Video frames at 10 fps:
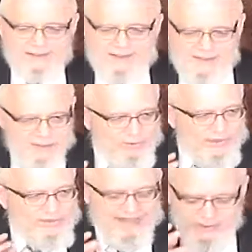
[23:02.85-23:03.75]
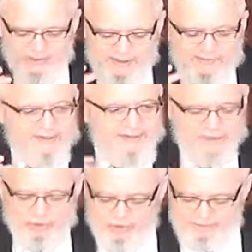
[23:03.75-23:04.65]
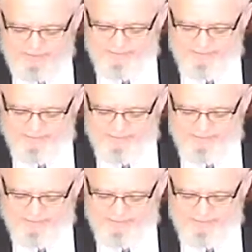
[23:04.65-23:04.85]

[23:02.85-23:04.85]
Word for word: So that's three. That's why it's Mispar Sholi.